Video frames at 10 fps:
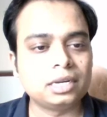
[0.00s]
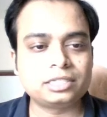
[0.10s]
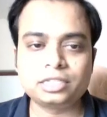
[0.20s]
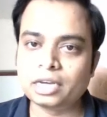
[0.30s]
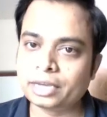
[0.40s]

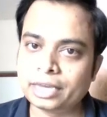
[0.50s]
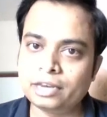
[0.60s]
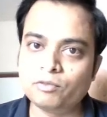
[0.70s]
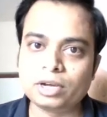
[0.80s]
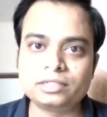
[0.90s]
Let's say
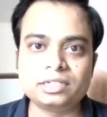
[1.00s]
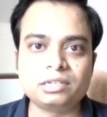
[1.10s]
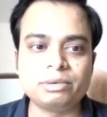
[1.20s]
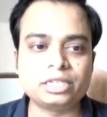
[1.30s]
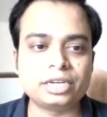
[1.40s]
again, one
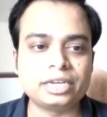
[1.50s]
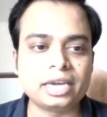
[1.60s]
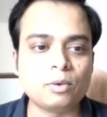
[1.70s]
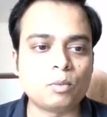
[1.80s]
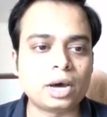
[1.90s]
centimeter
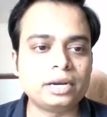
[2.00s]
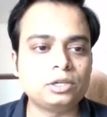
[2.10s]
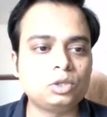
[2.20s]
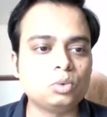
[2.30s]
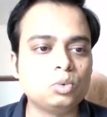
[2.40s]
radii,
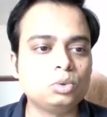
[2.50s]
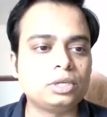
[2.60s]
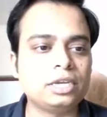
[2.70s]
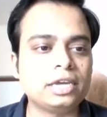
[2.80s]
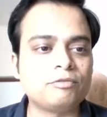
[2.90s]
one, two,
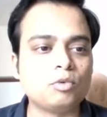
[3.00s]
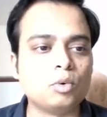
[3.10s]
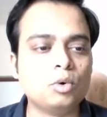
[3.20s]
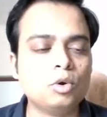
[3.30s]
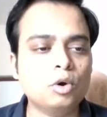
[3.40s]
three, and four.